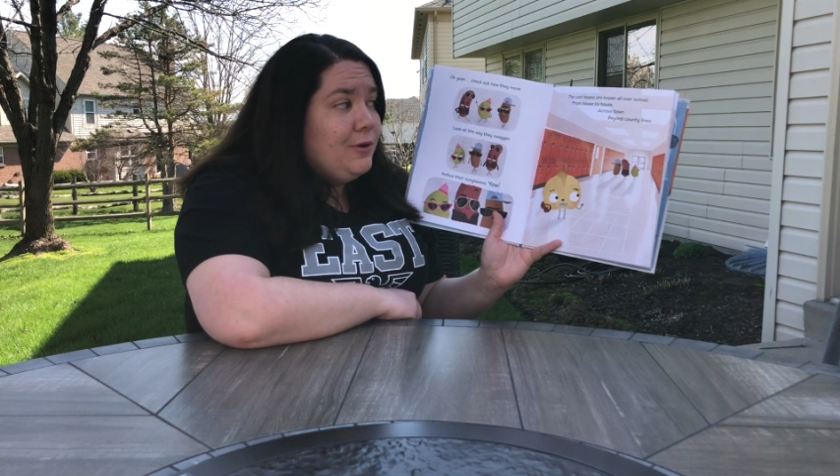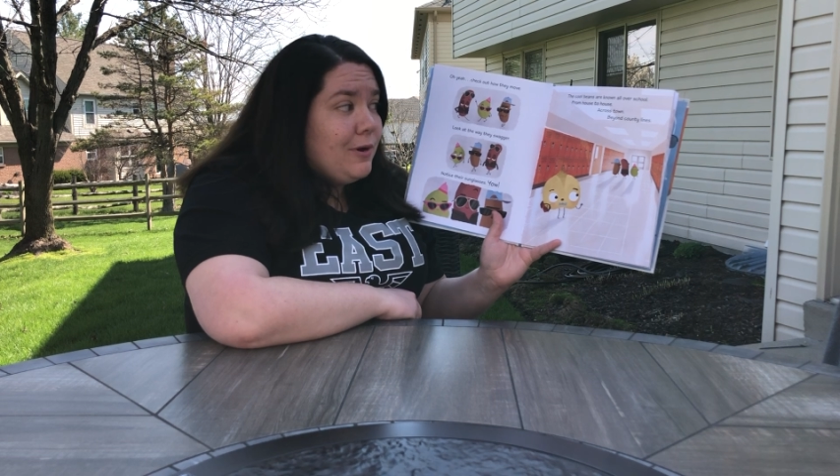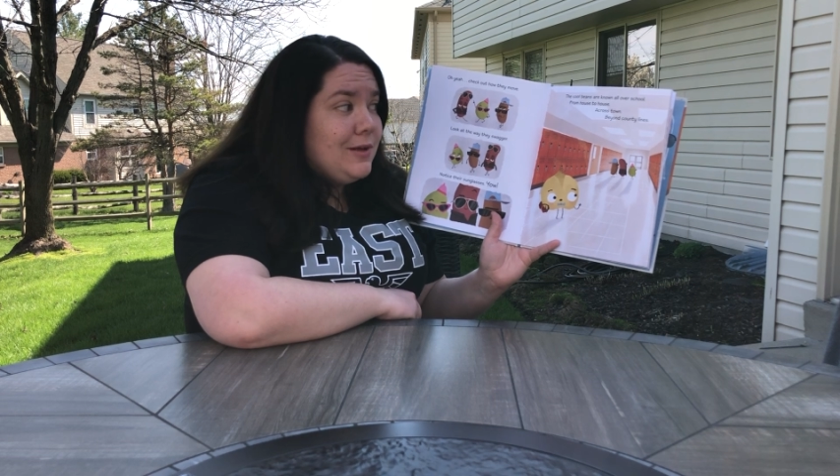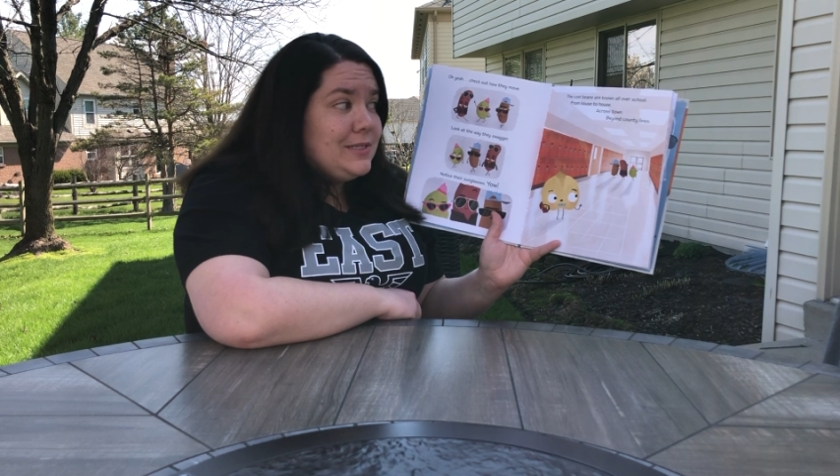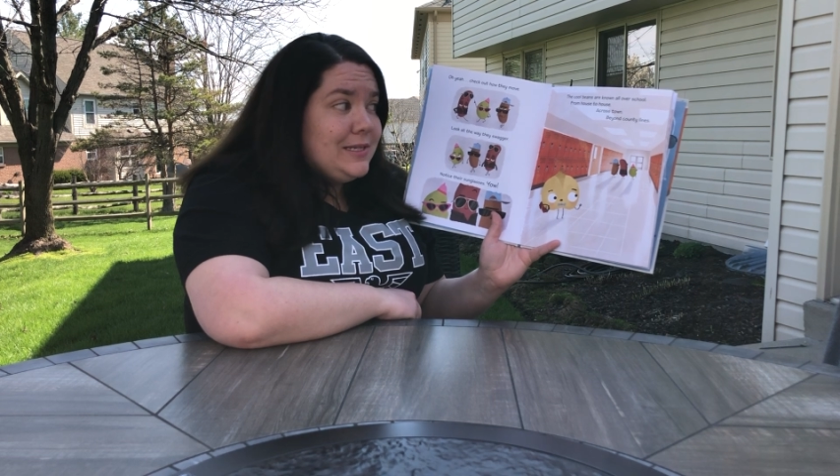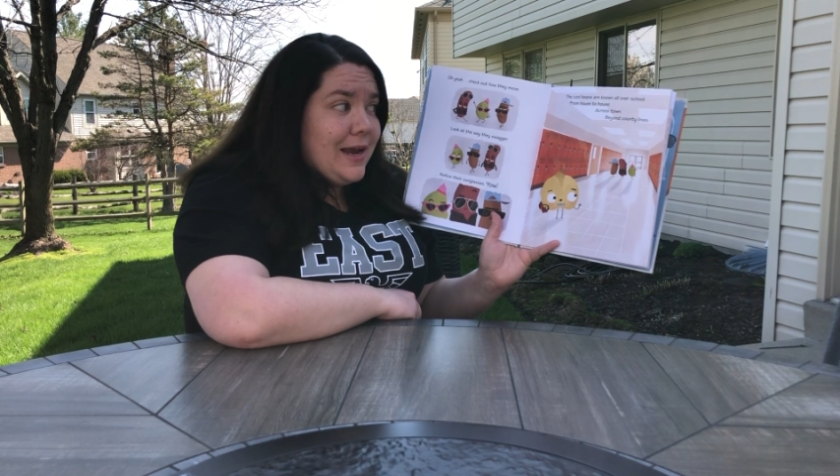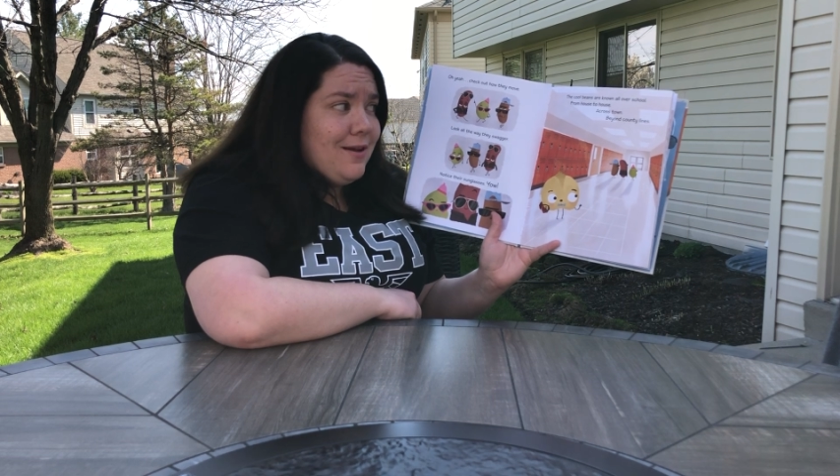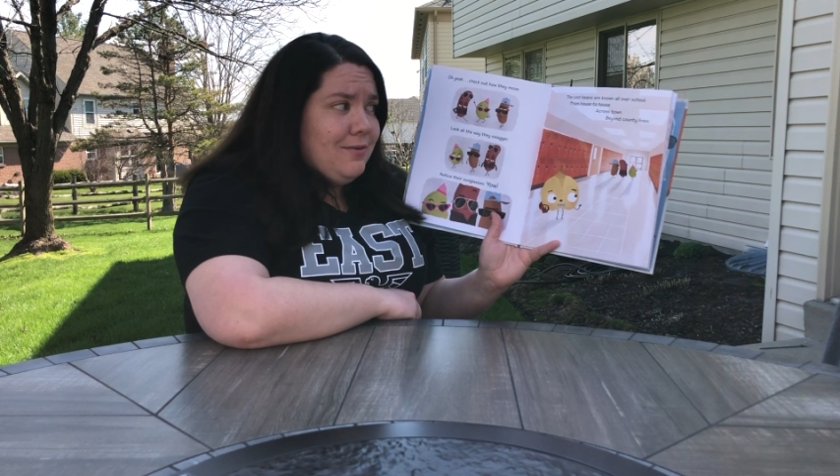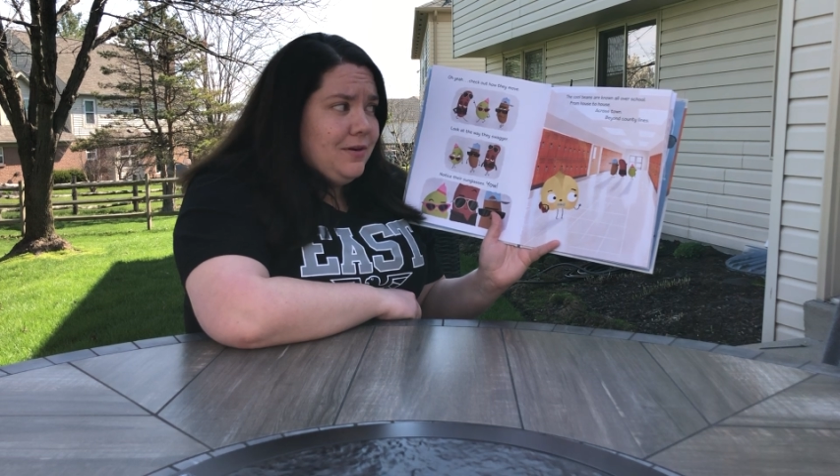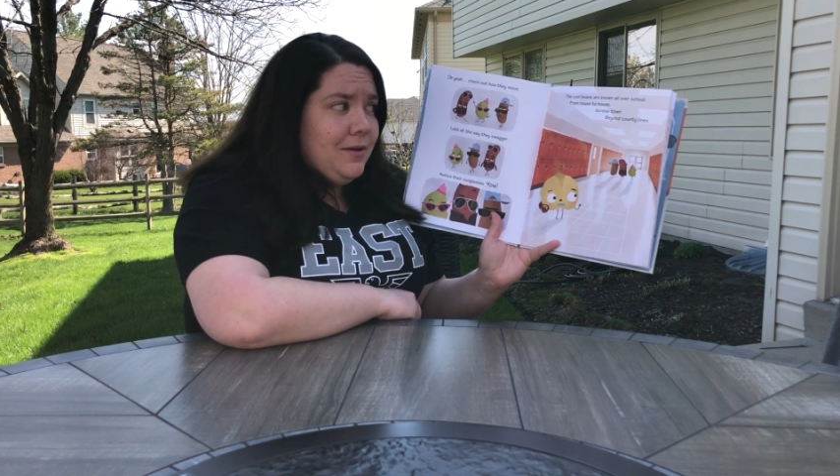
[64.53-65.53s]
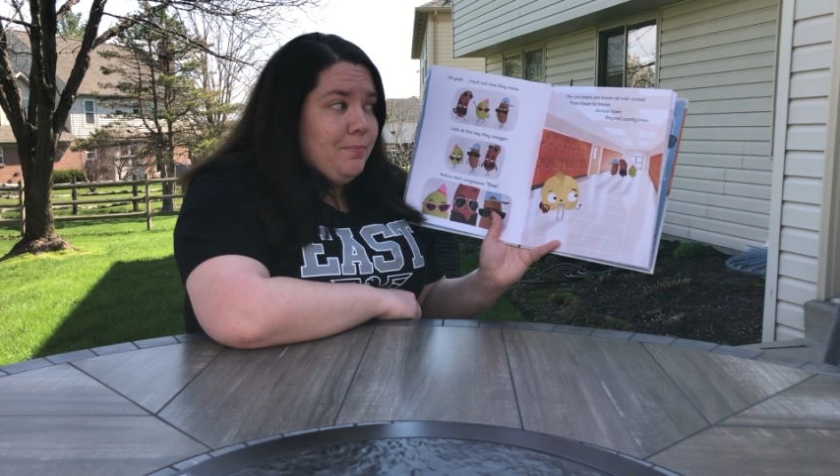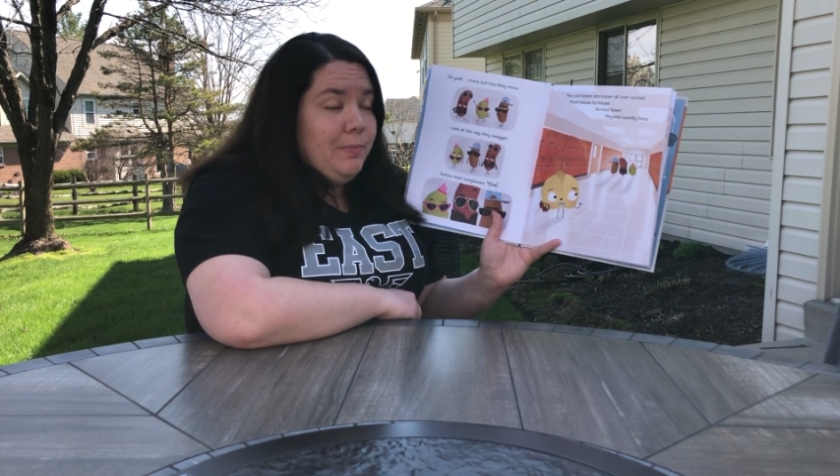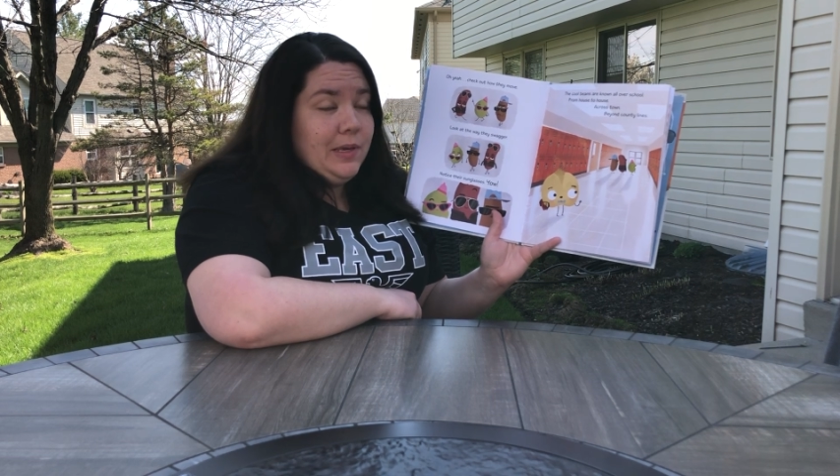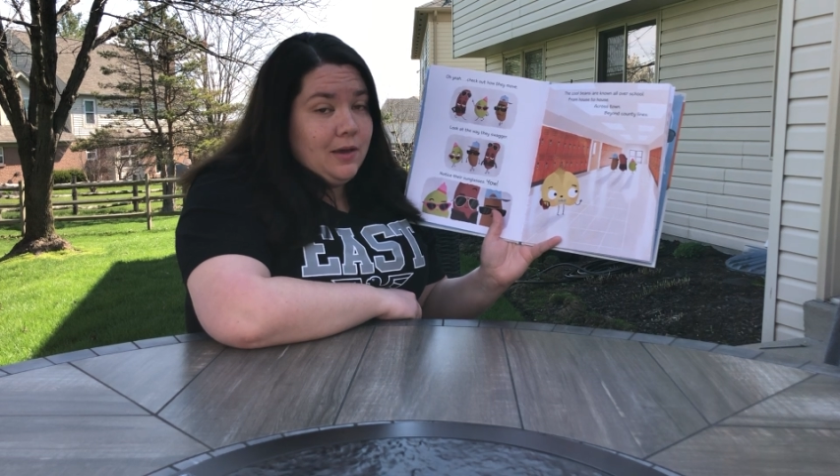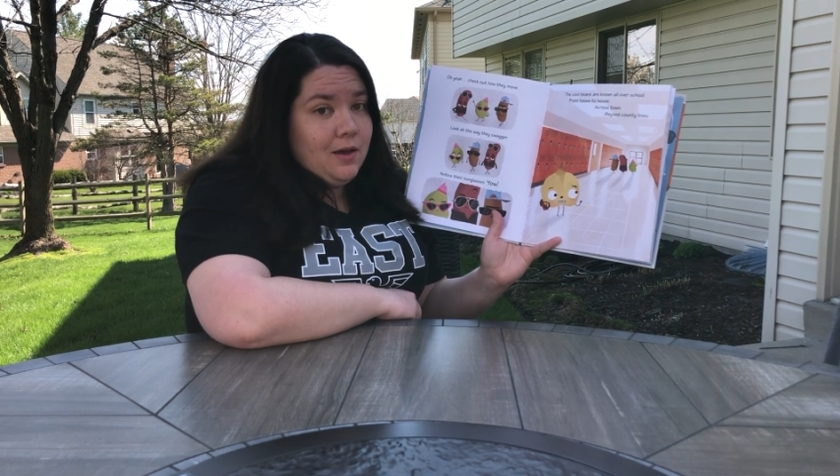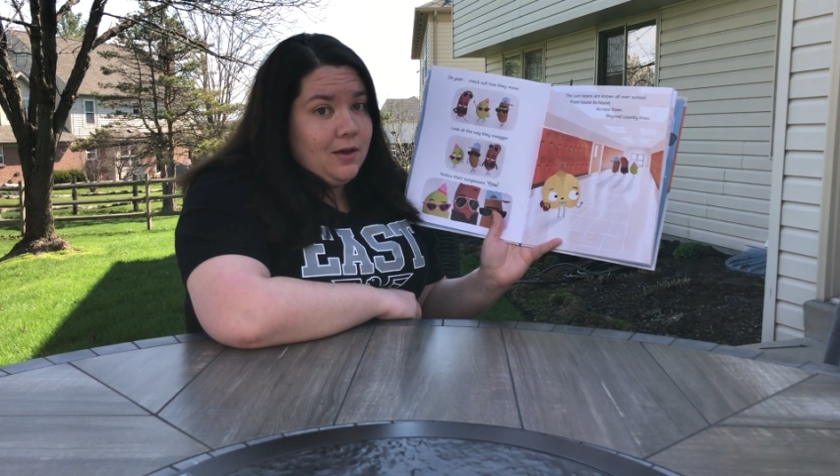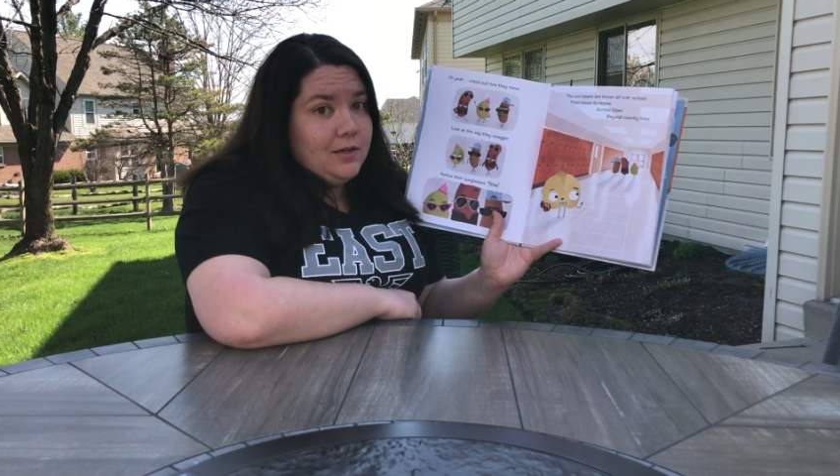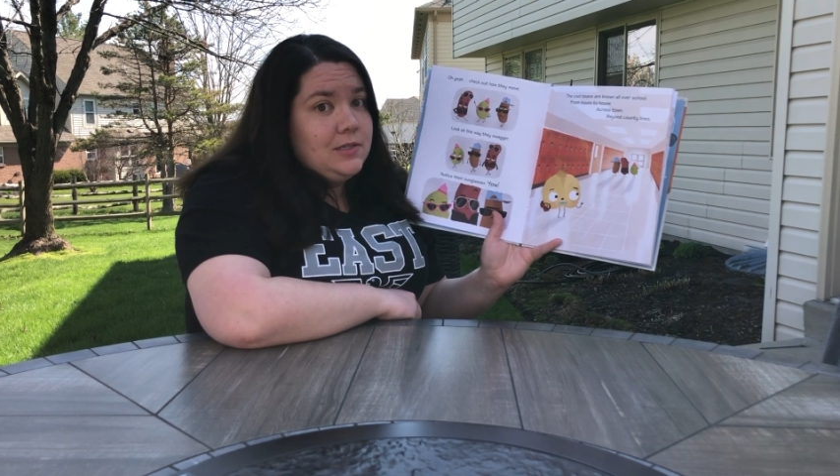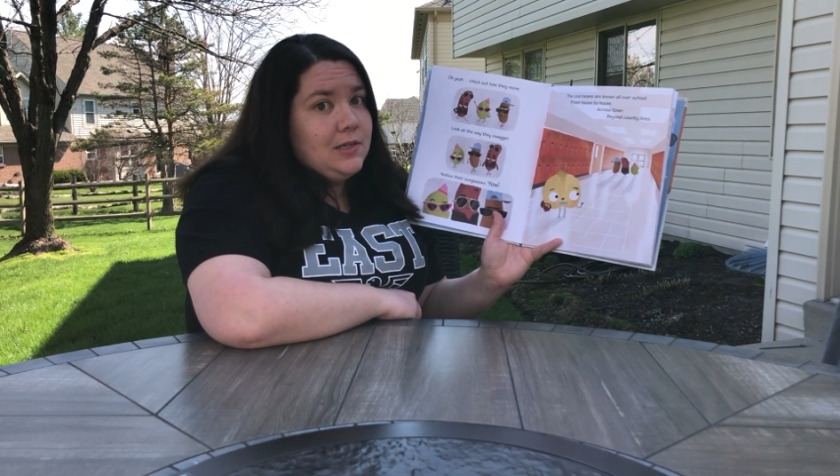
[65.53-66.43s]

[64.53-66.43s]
across town, beyond